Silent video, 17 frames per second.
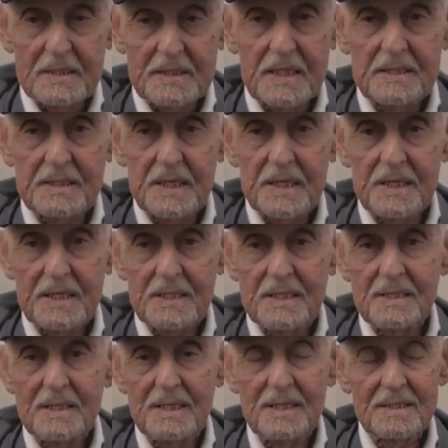they did,
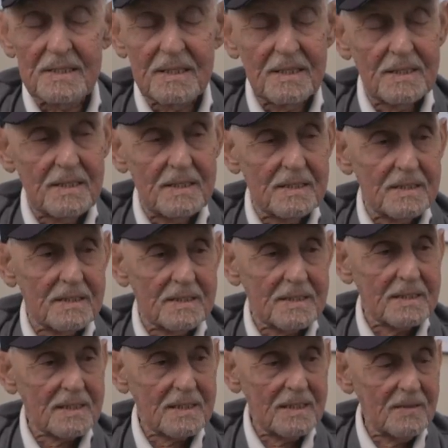and
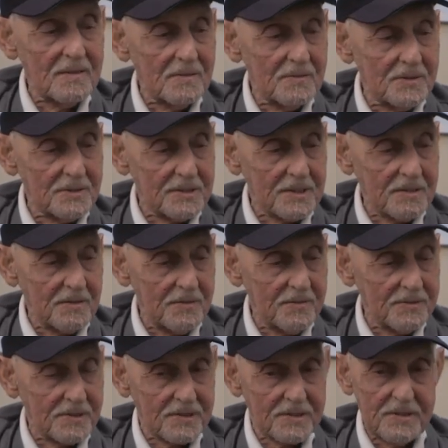uh, it was it
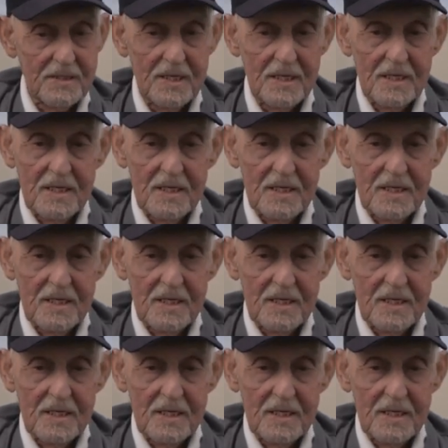was